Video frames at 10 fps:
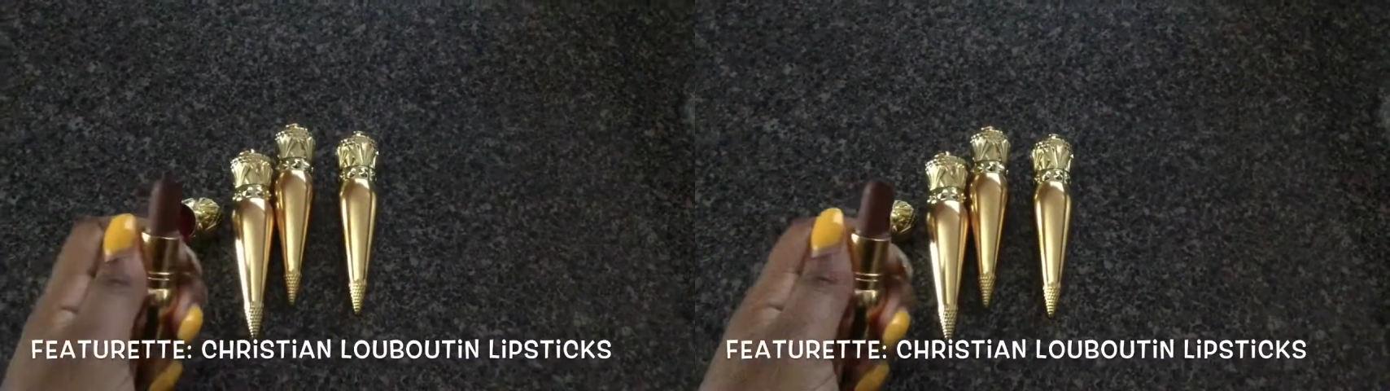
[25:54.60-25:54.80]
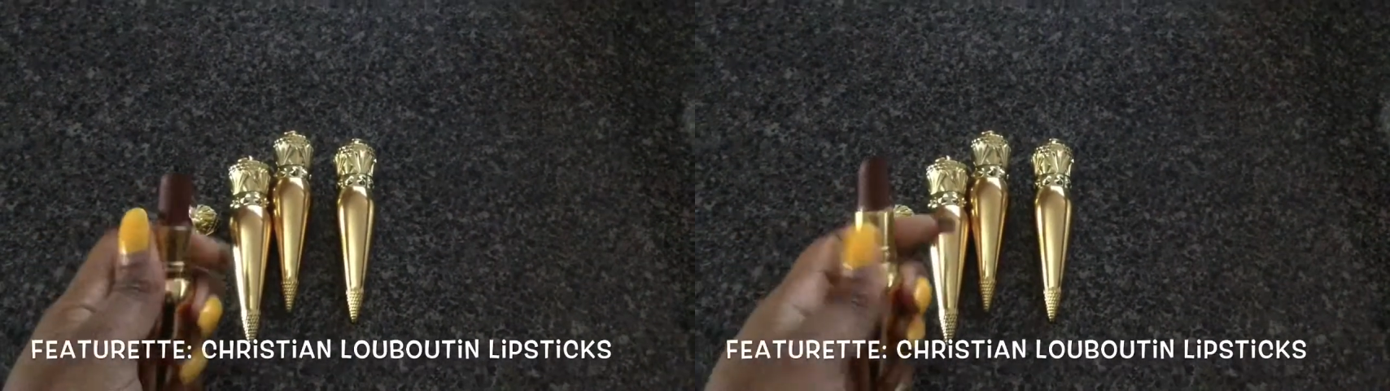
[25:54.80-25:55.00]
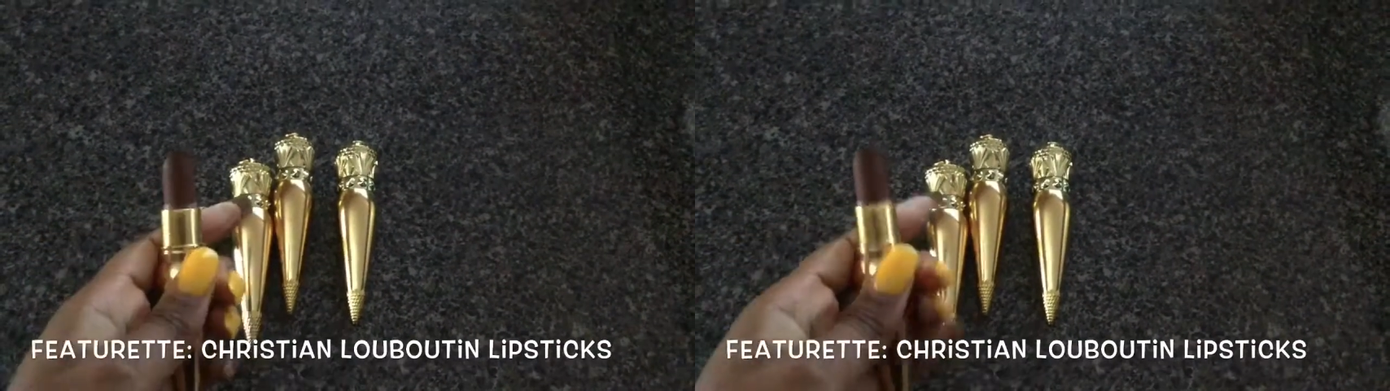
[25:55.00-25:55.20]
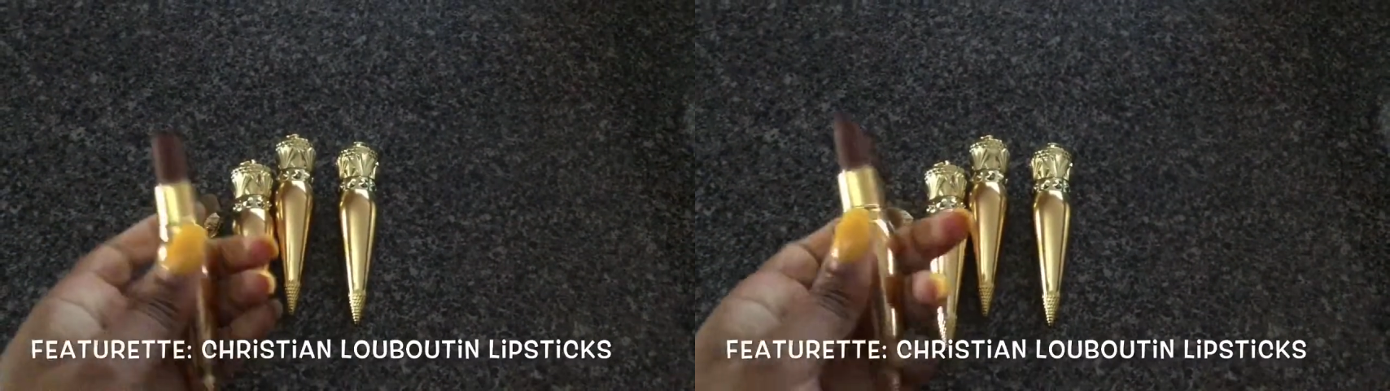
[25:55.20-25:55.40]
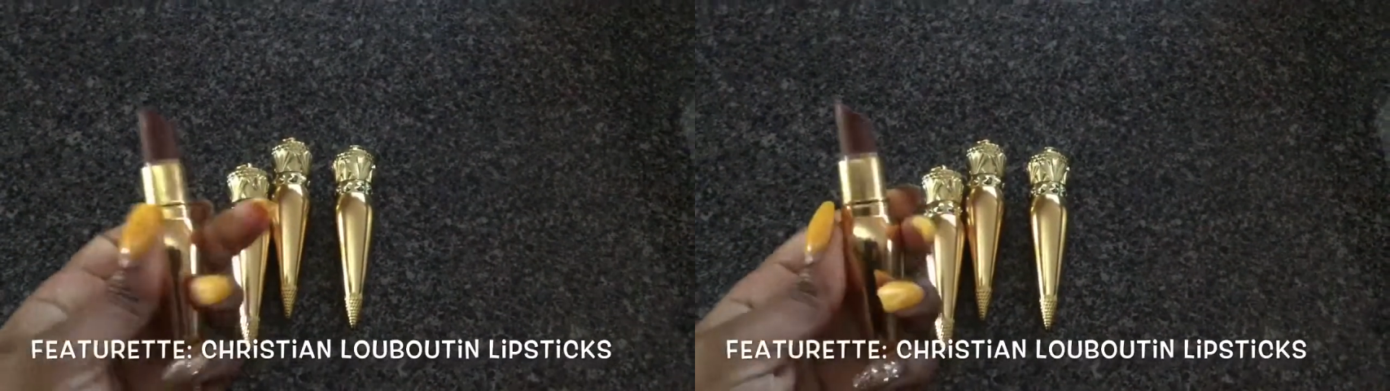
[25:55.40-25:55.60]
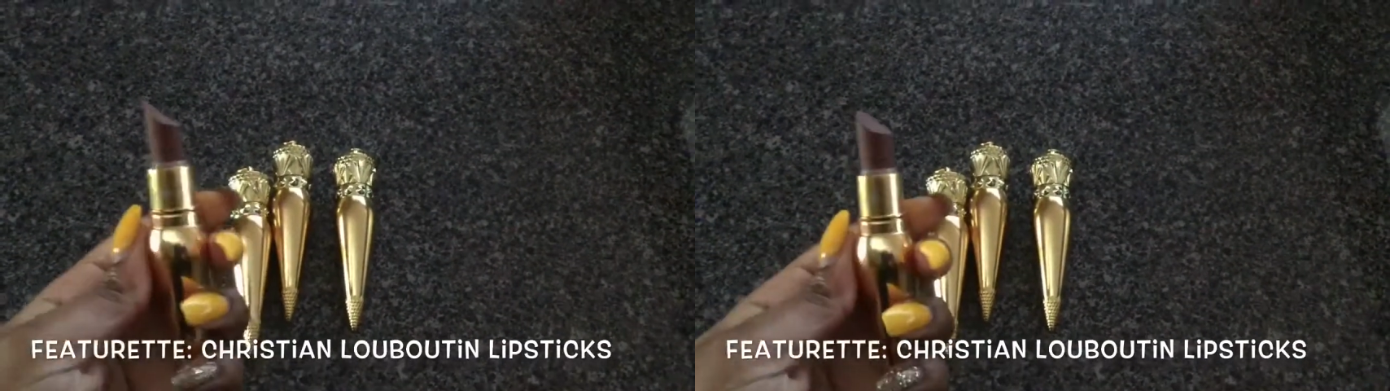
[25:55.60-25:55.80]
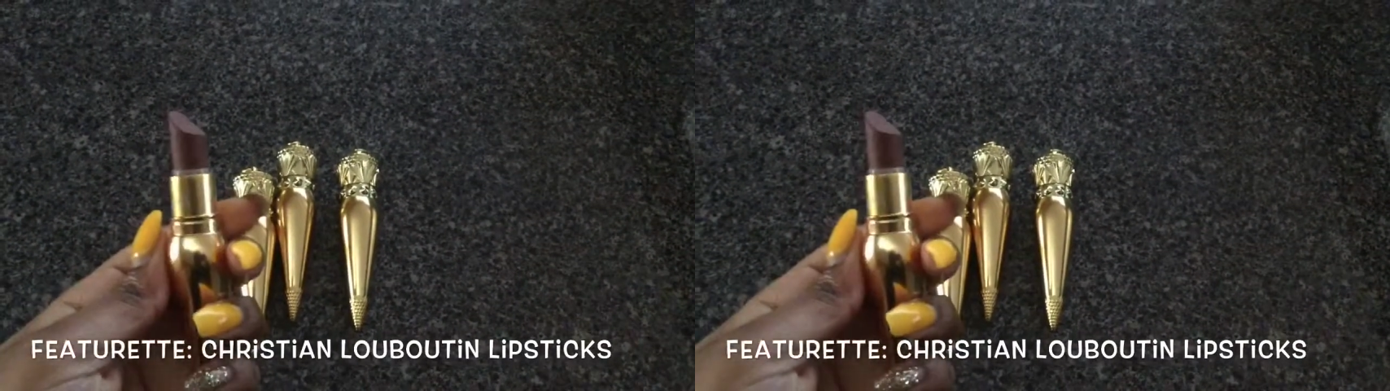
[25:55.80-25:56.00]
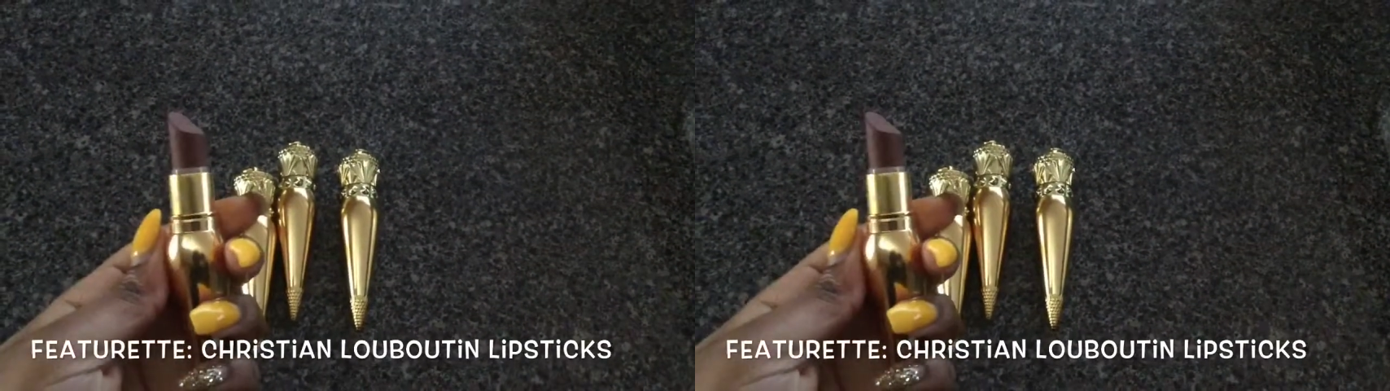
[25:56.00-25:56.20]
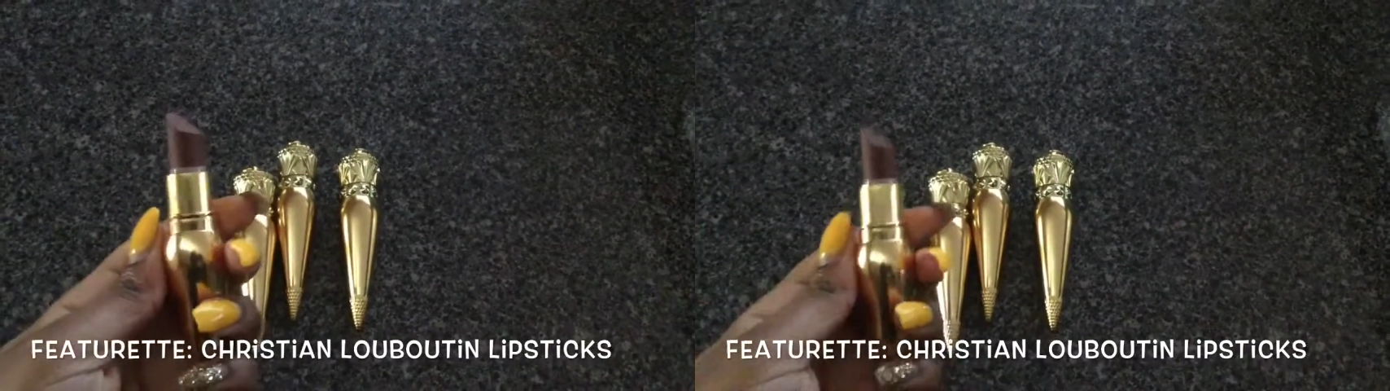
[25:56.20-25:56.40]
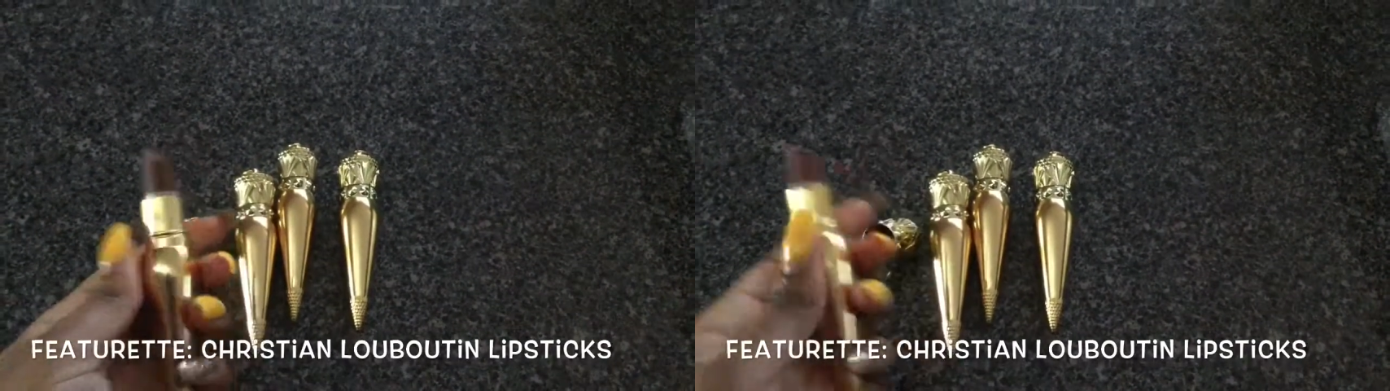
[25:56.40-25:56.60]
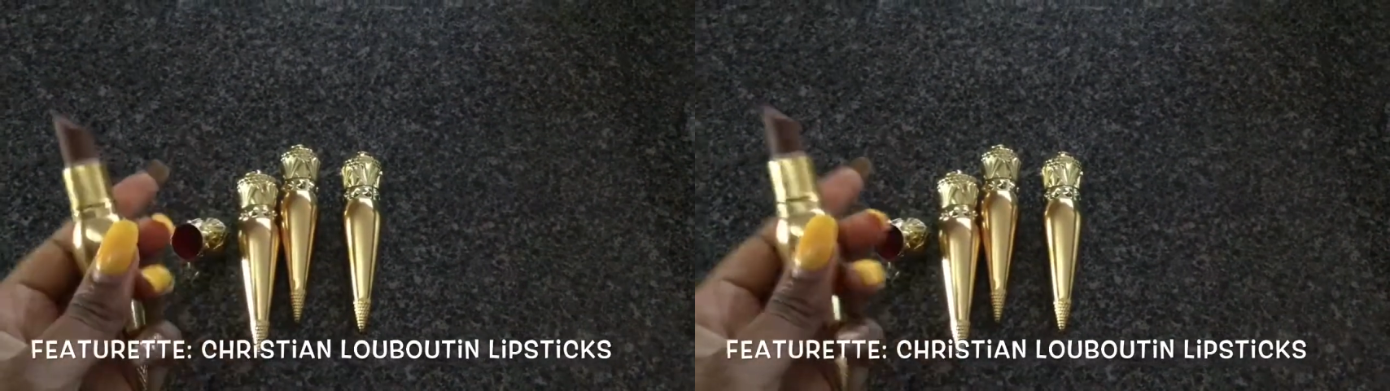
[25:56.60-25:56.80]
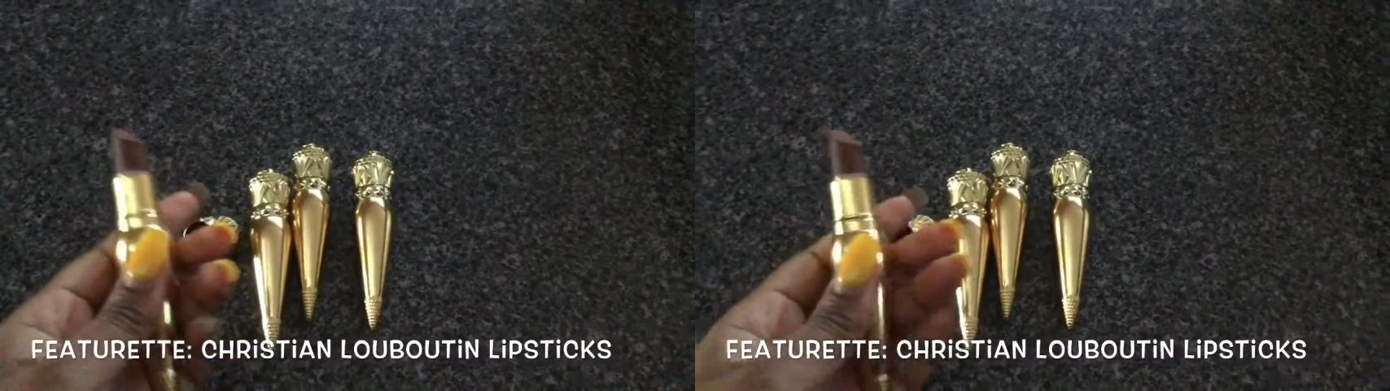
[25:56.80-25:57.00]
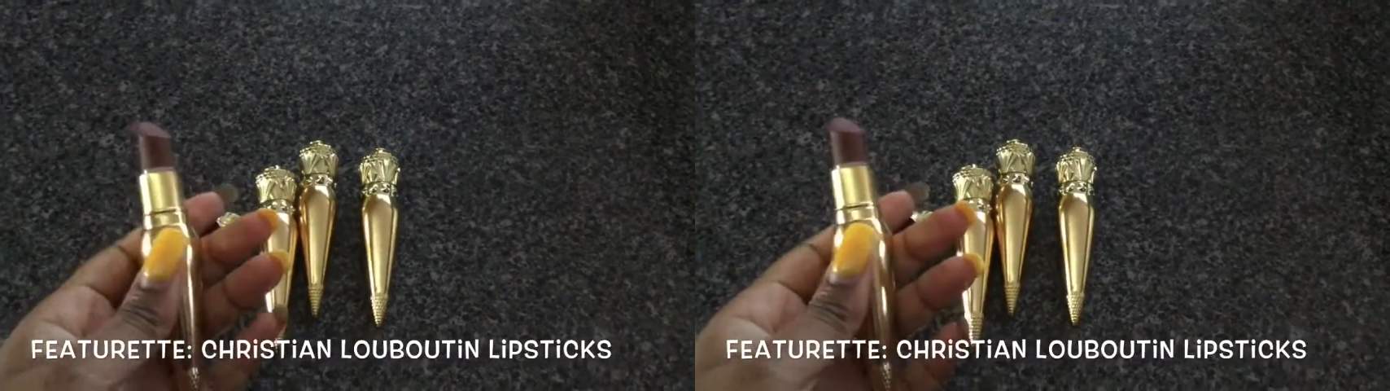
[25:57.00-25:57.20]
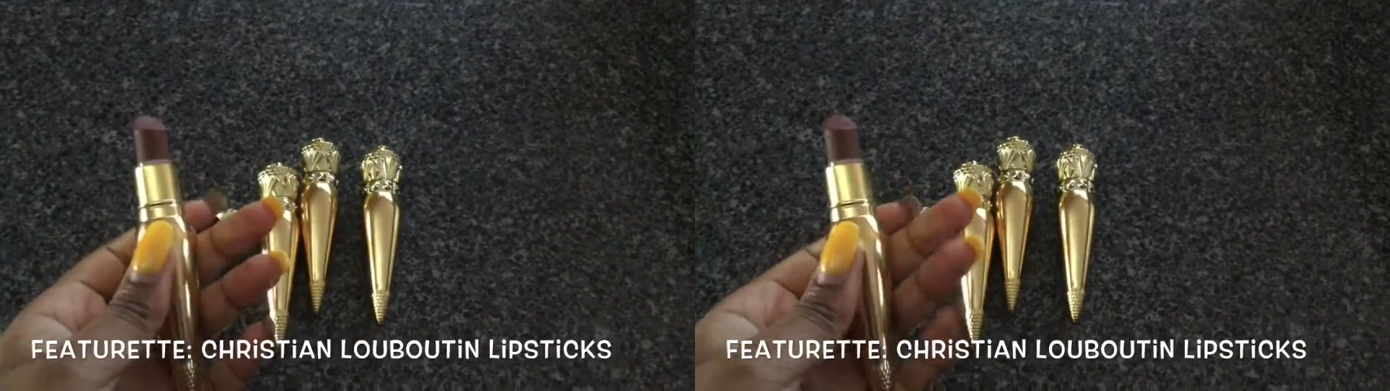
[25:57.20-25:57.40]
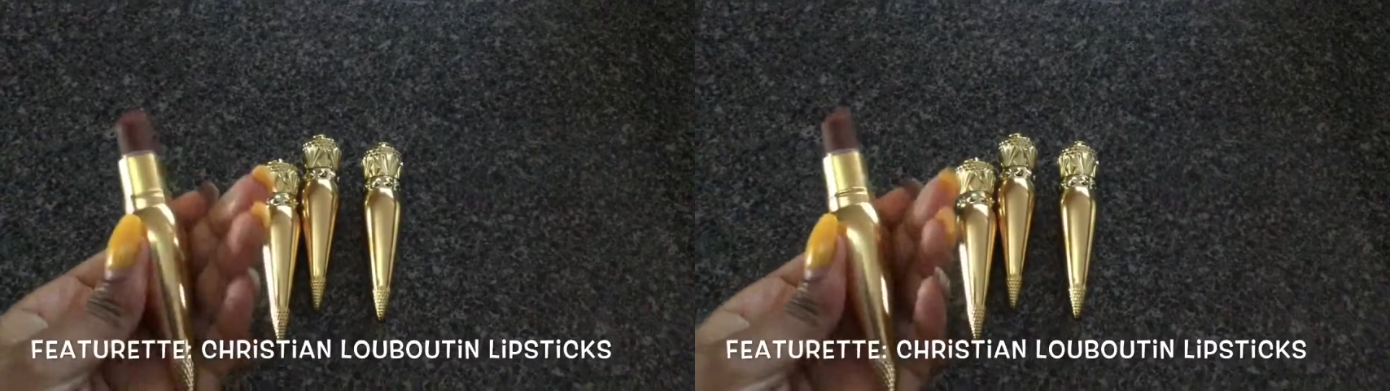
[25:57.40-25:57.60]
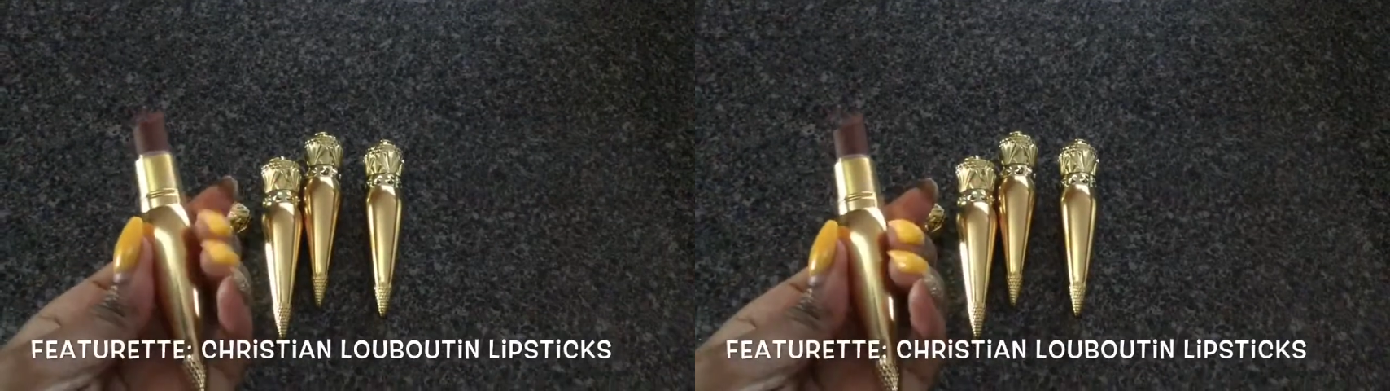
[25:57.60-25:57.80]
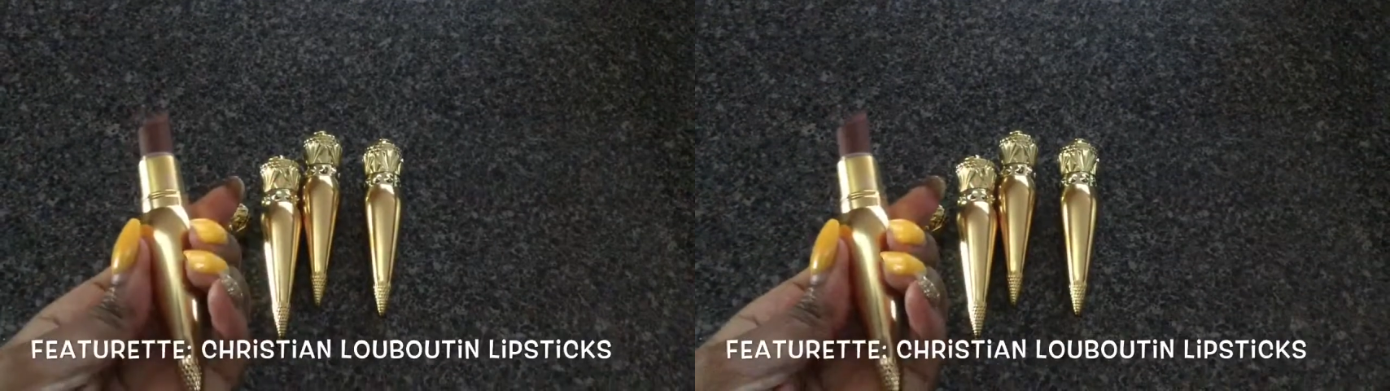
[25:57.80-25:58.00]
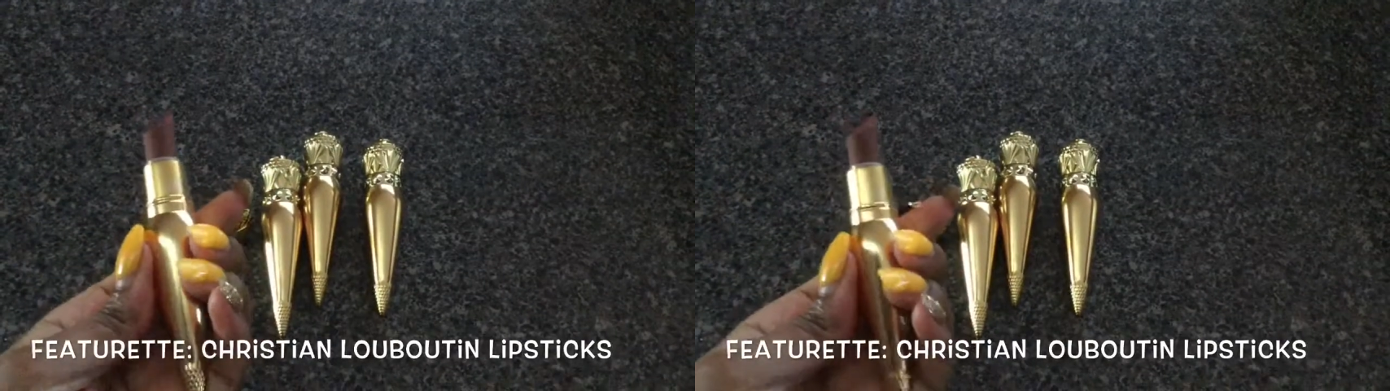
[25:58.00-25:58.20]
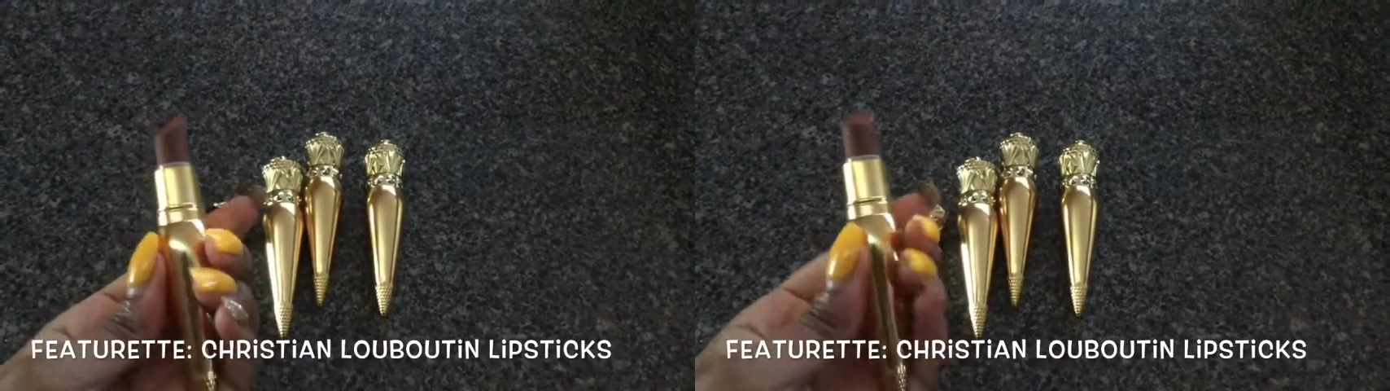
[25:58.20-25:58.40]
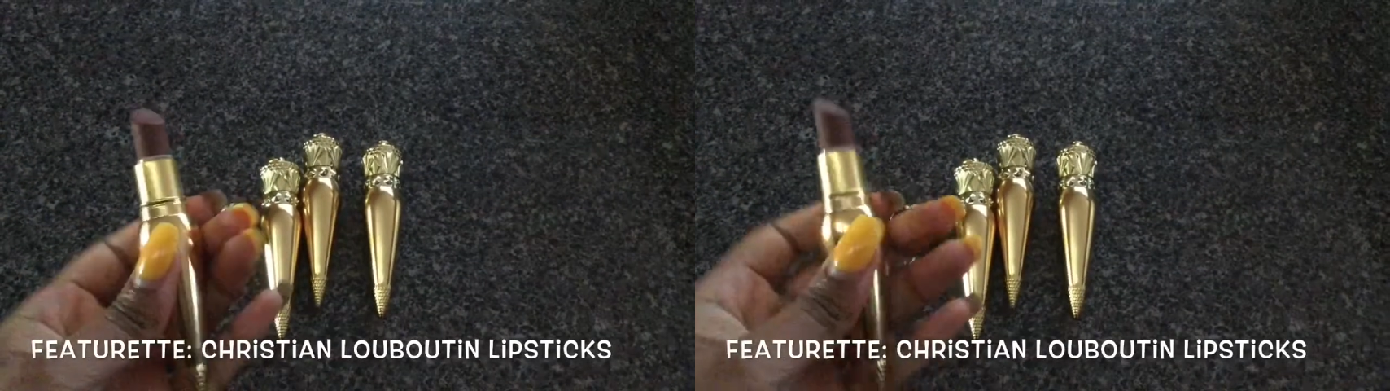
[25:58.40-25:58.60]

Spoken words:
Nobody's mouth can be seen.